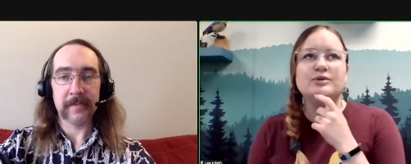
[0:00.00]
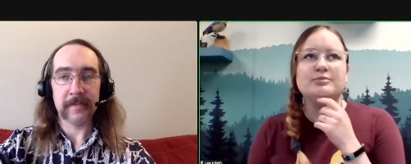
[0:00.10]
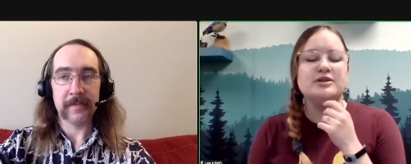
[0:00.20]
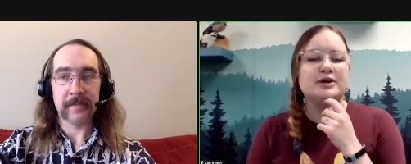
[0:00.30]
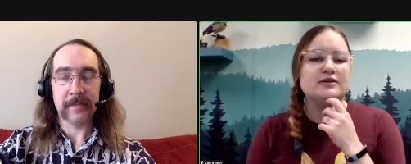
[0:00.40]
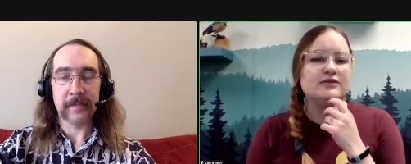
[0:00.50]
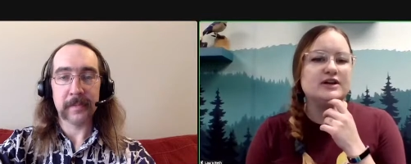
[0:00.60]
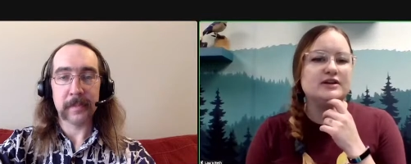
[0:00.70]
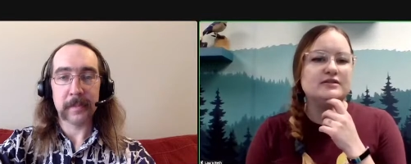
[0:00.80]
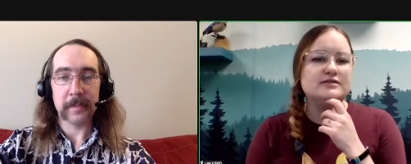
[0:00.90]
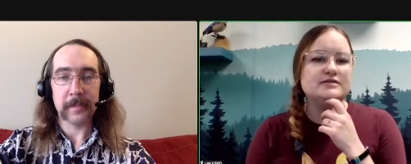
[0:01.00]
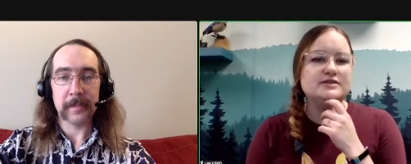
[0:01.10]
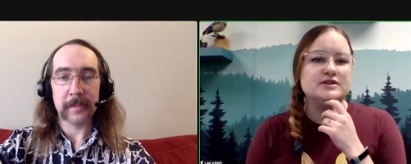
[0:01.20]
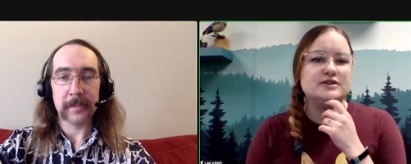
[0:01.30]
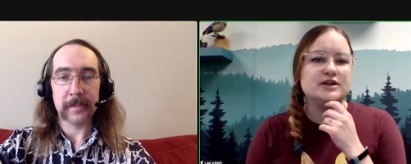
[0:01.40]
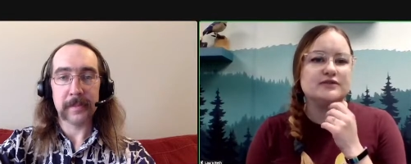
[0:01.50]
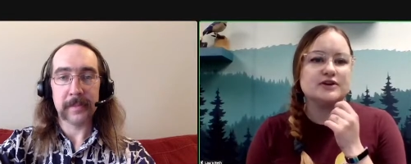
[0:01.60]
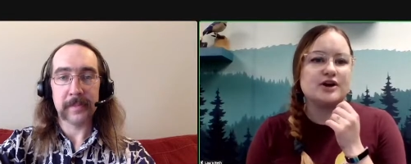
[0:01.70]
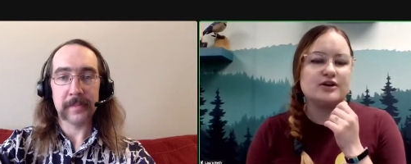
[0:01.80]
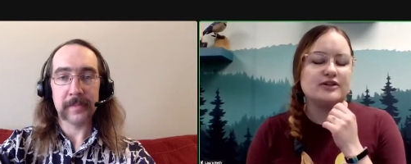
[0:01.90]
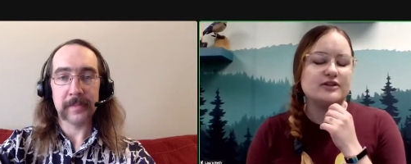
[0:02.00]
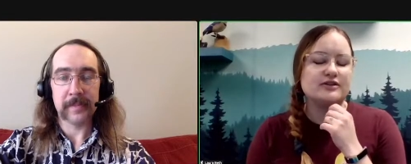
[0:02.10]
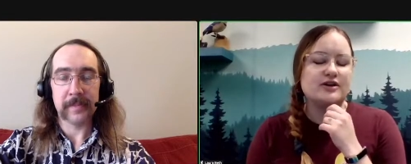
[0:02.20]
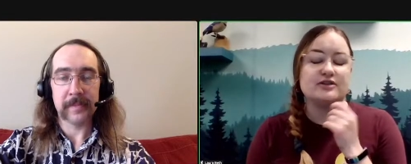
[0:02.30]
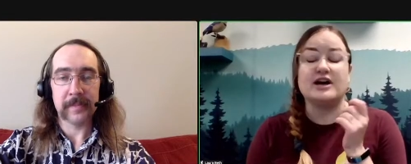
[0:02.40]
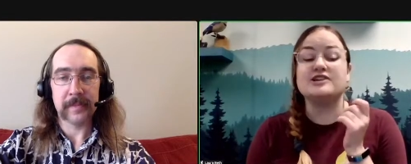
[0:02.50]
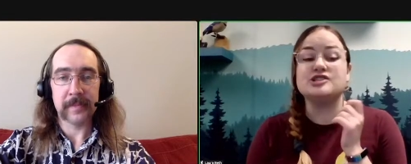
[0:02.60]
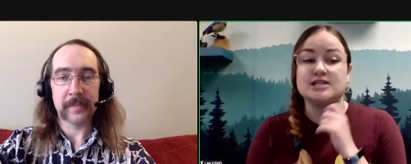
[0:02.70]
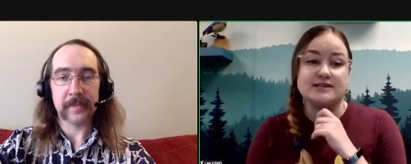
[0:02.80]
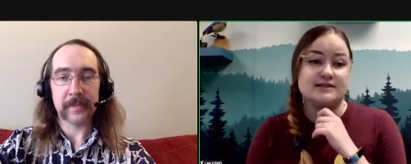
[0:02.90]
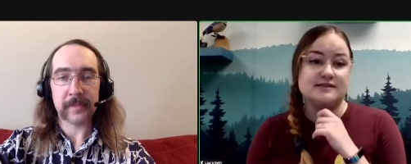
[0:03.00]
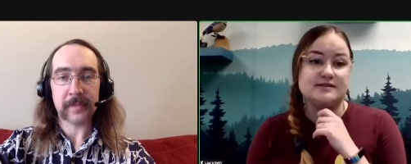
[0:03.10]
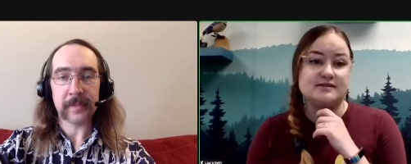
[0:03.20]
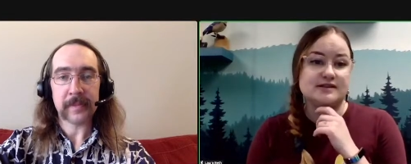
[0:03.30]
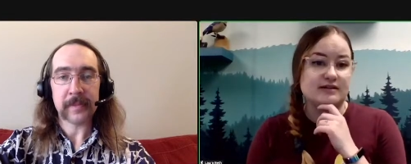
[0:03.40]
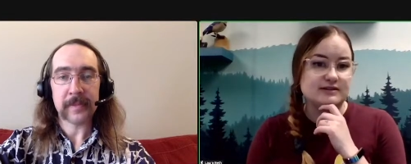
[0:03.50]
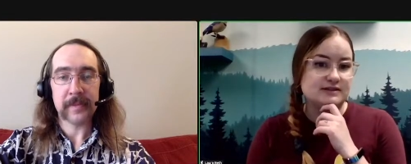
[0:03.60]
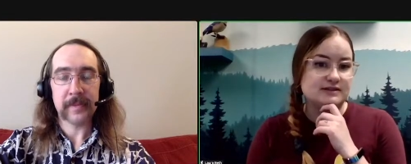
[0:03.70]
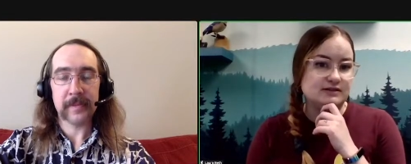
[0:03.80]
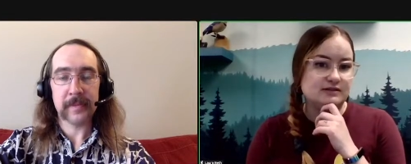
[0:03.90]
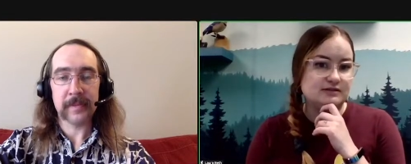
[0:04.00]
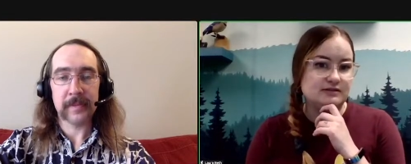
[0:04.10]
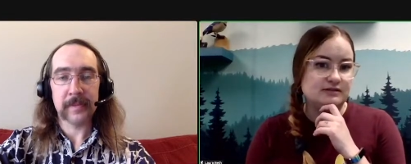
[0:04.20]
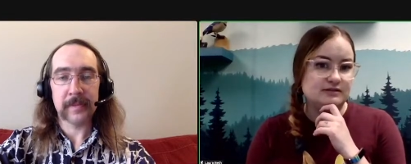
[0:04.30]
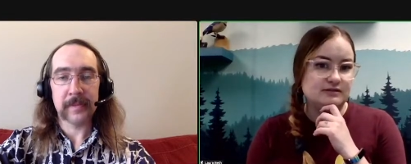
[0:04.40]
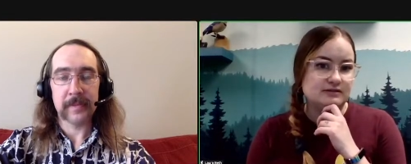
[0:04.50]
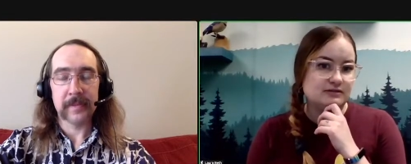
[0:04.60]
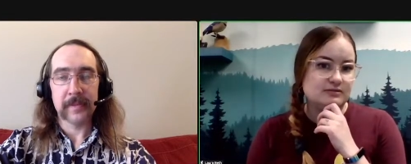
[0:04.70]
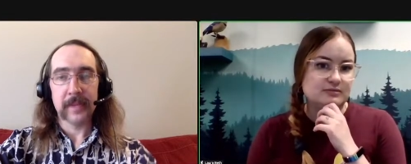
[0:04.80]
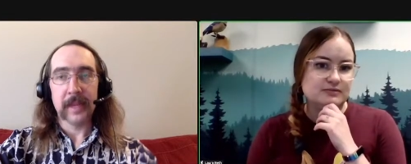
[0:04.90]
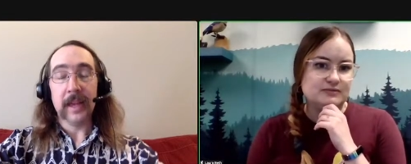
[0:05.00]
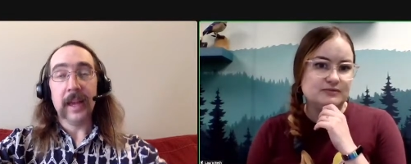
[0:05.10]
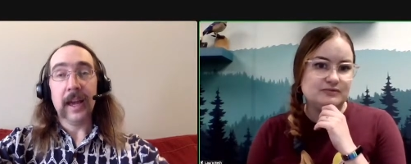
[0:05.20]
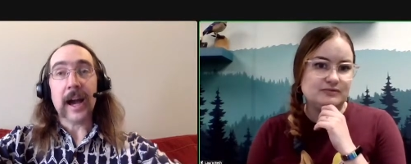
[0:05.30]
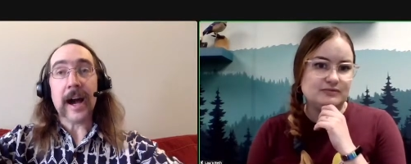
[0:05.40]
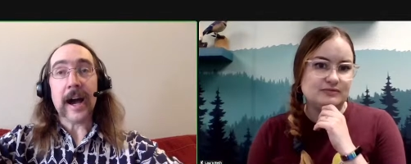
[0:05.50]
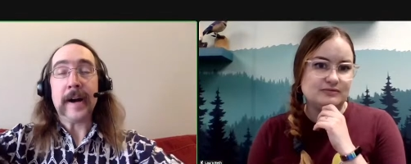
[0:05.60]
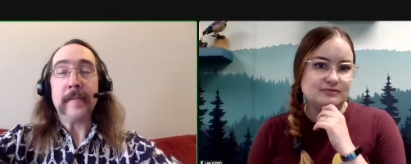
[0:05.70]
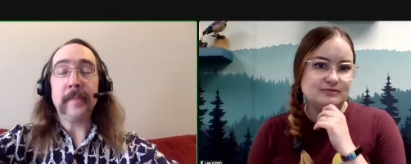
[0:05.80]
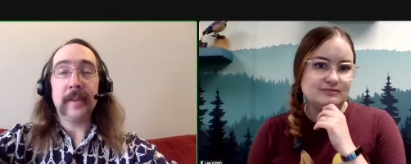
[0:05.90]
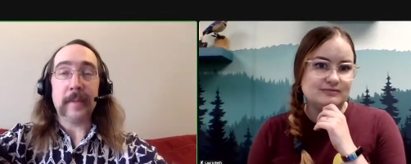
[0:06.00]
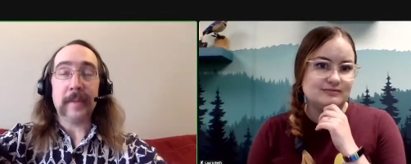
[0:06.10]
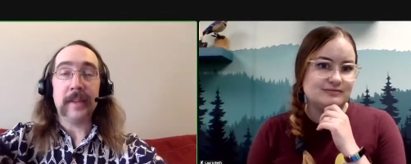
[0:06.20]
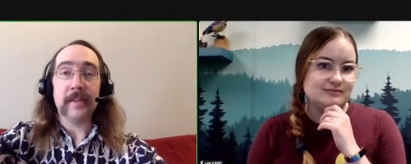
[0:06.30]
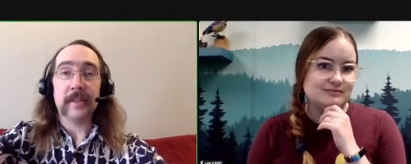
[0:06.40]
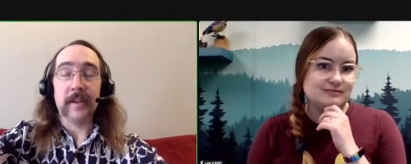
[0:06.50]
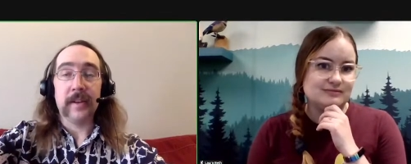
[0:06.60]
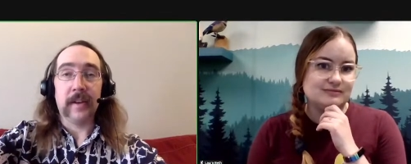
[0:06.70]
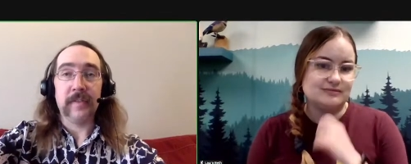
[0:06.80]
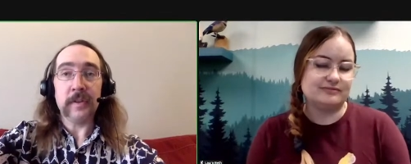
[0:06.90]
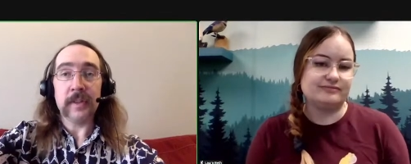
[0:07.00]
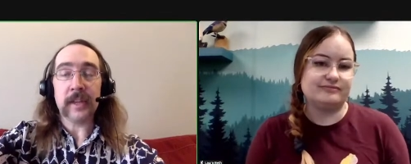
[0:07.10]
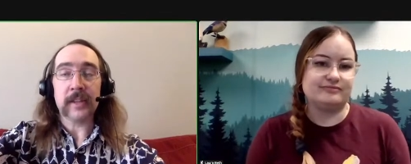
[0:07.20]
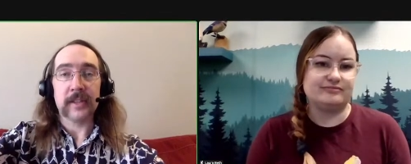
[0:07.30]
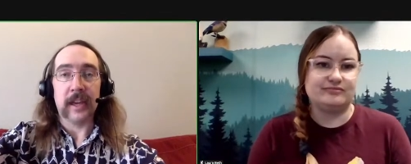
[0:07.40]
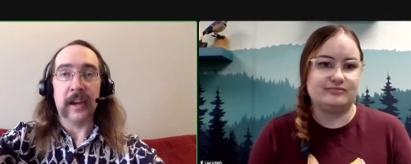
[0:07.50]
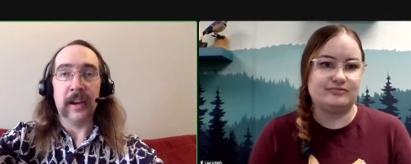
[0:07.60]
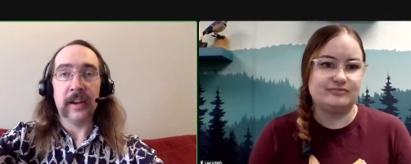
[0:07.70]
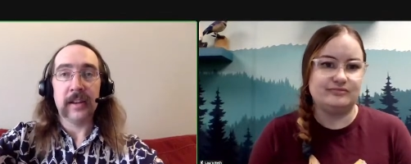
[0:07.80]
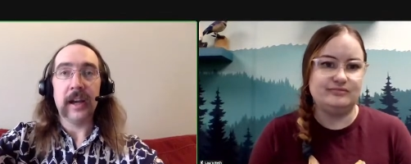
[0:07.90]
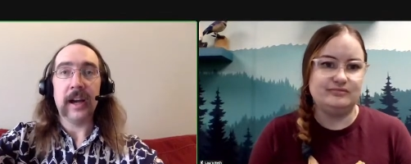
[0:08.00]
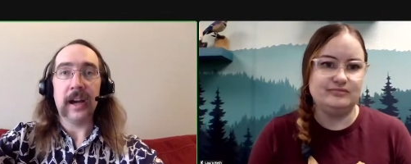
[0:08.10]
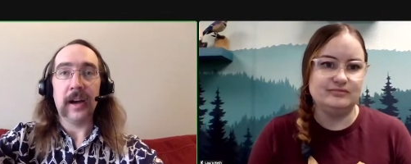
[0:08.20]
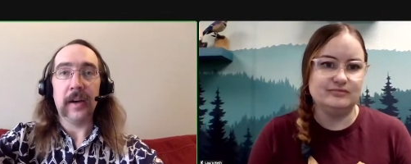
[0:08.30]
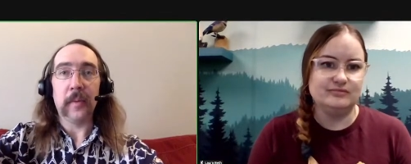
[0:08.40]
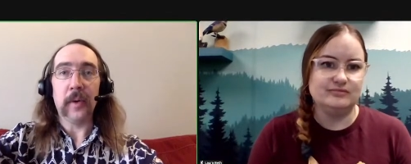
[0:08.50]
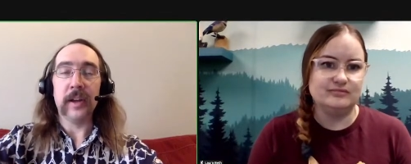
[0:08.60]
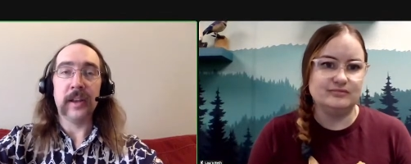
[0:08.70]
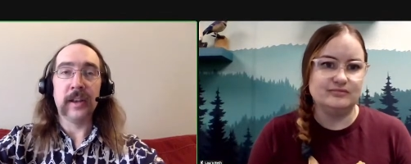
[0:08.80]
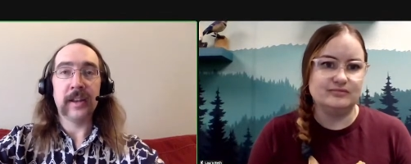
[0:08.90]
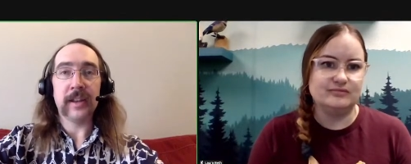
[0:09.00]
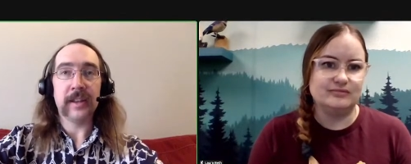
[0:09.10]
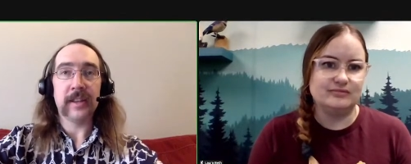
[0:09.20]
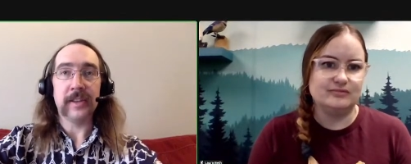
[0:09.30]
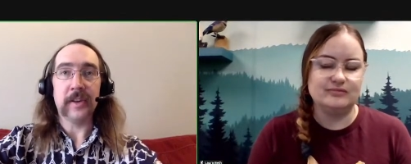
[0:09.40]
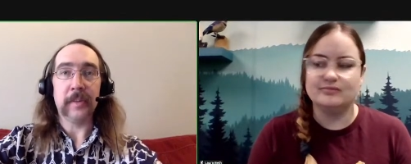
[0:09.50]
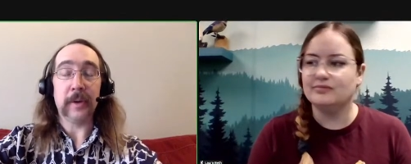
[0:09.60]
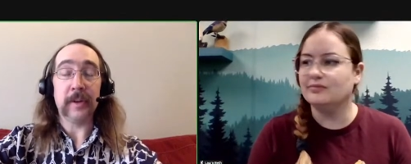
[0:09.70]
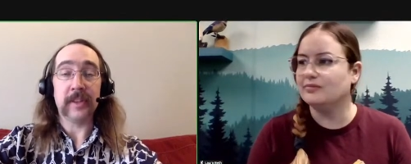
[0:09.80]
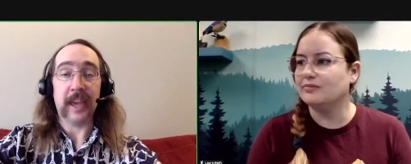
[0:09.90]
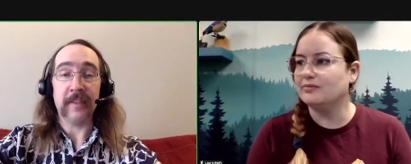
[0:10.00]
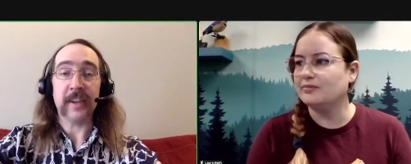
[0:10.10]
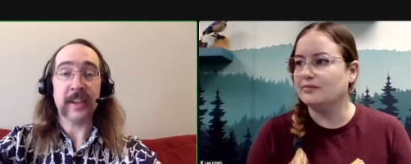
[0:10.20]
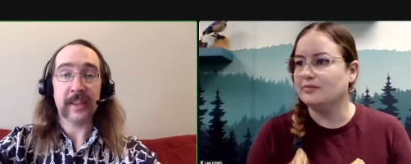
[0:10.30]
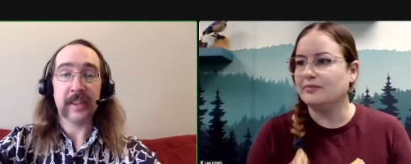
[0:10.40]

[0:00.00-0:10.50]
Speaker 1: be the benefit do you think of a cartil- cartilaginous skeleton
Speaker 2: um i mean there's a, a few things there uh one you know bone is heavy